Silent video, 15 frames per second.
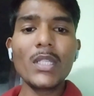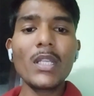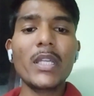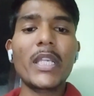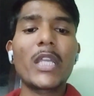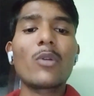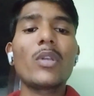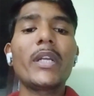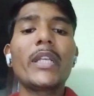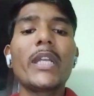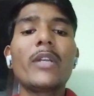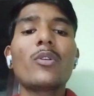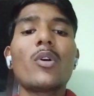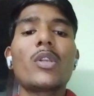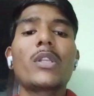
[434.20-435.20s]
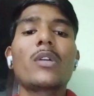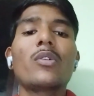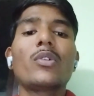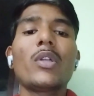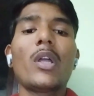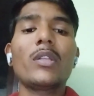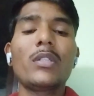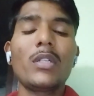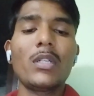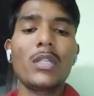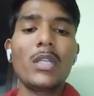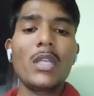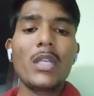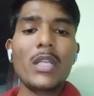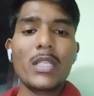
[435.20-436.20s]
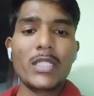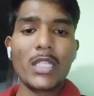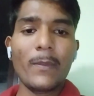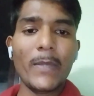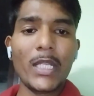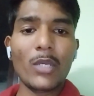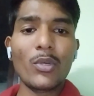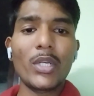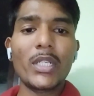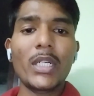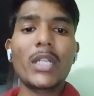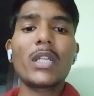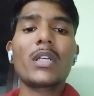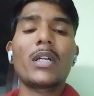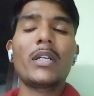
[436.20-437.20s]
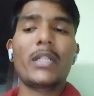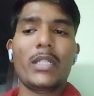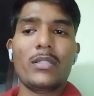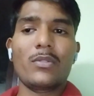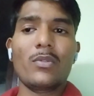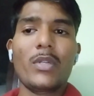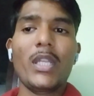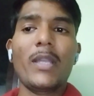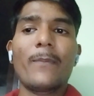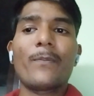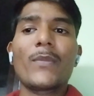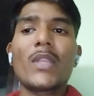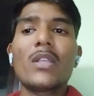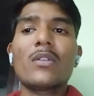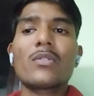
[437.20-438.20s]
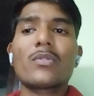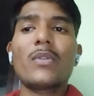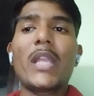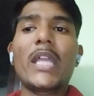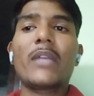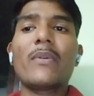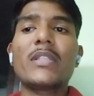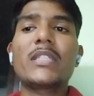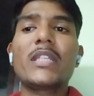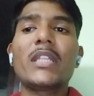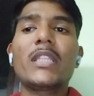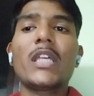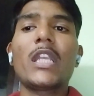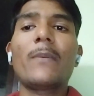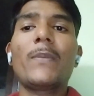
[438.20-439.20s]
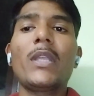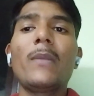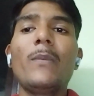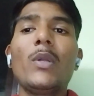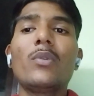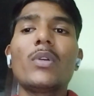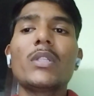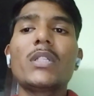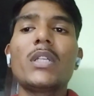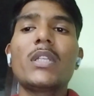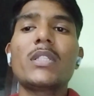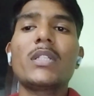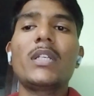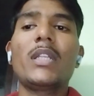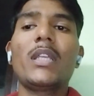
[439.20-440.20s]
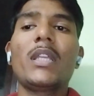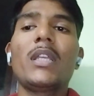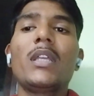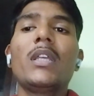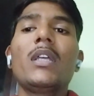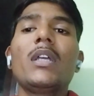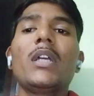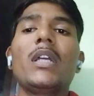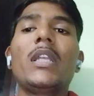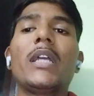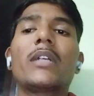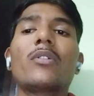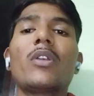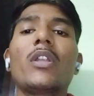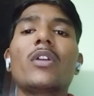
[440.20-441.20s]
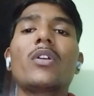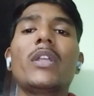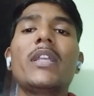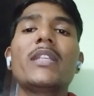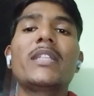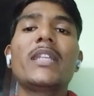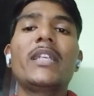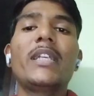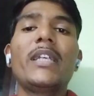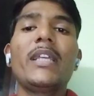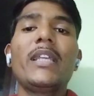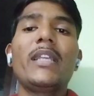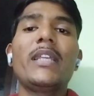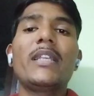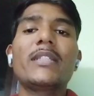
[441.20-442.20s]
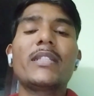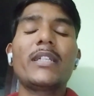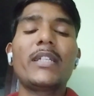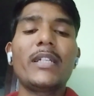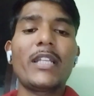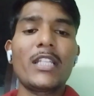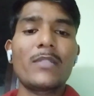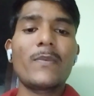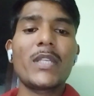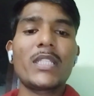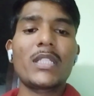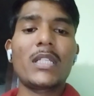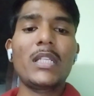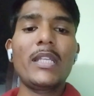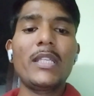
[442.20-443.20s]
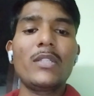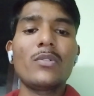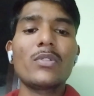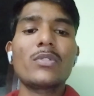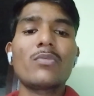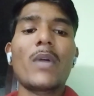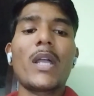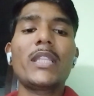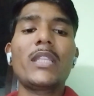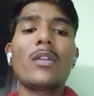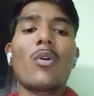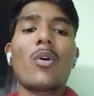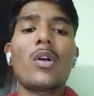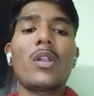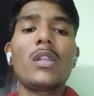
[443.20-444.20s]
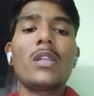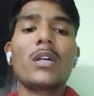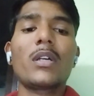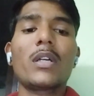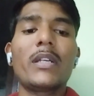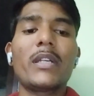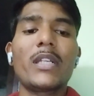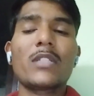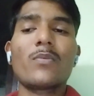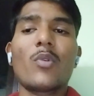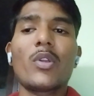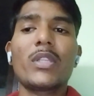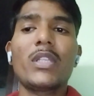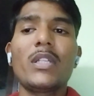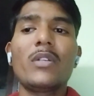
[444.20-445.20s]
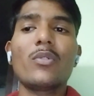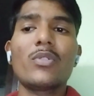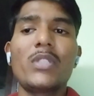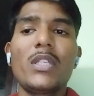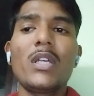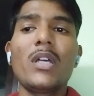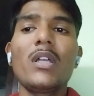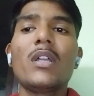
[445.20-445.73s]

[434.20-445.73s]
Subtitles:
regulated, non-regulated, and the semi-regulated countries. Okay, so likewise gene therapy, mutagenicity, electronic ECTD. ECTD is basically used by the all countries for the dossier.